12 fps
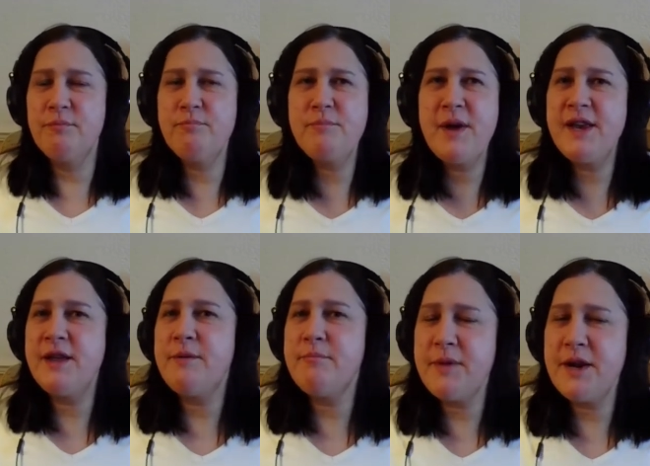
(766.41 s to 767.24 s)
many,
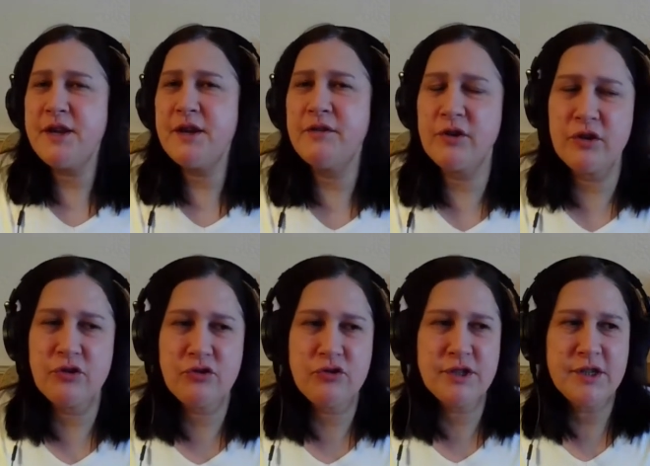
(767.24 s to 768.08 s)
many other
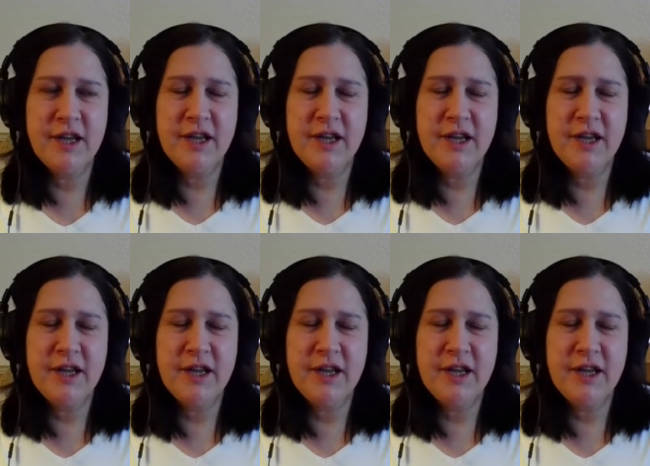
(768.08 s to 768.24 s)
countries,